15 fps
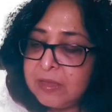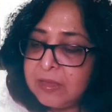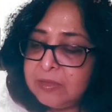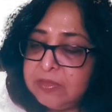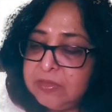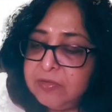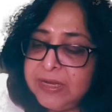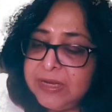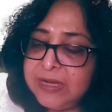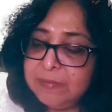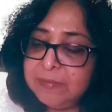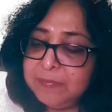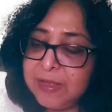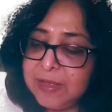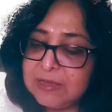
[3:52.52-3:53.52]
the renal
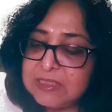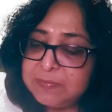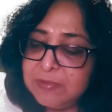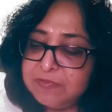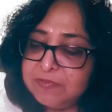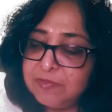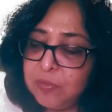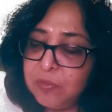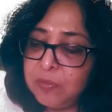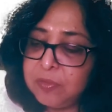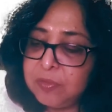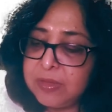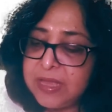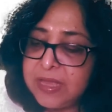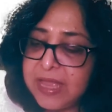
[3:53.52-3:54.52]
plasma flow
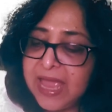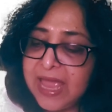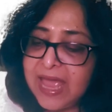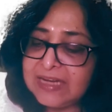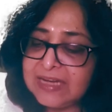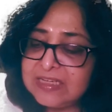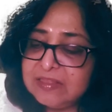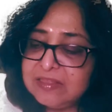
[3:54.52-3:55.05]
and